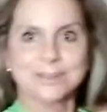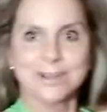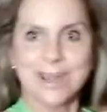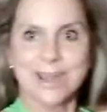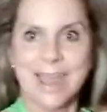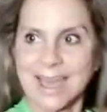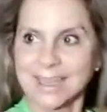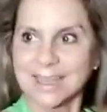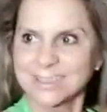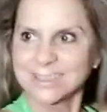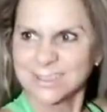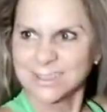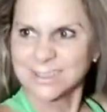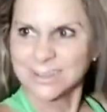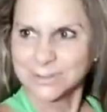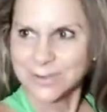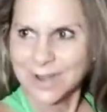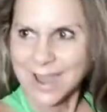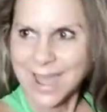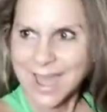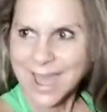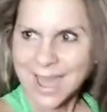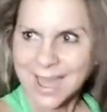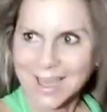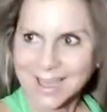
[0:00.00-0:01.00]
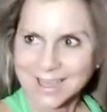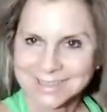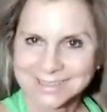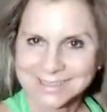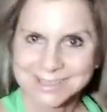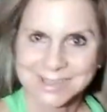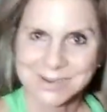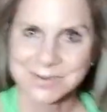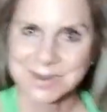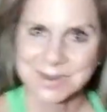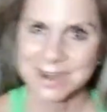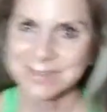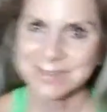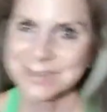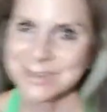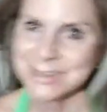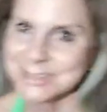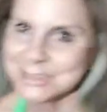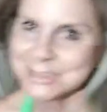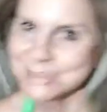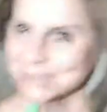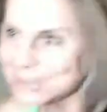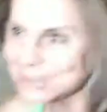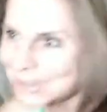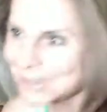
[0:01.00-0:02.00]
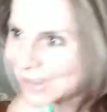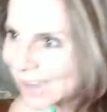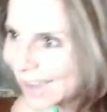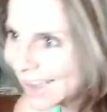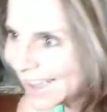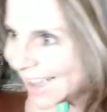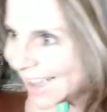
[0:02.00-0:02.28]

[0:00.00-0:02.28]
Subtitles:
or acid grass, whatever you do